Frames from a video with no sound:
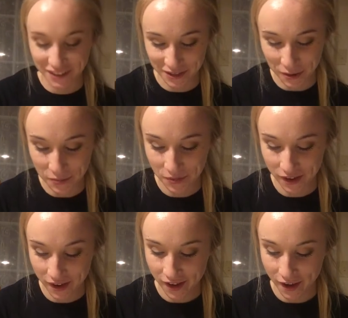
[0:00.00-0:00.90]
So
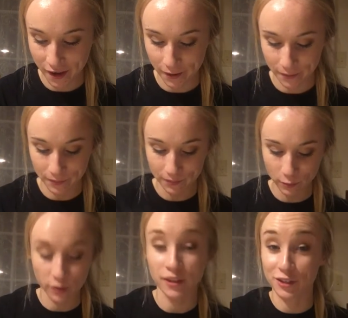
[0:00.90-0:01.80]

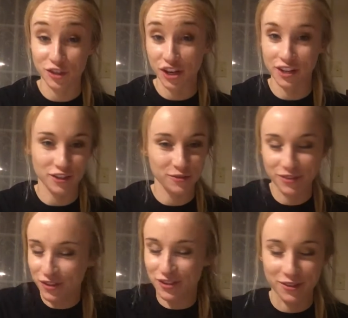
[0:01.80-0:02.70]
with each change, it
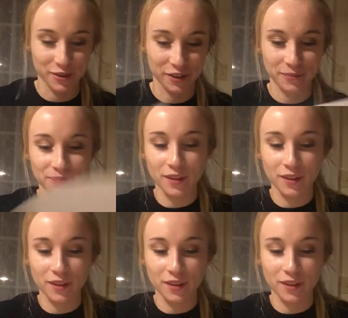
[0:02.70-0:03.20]
was just so good.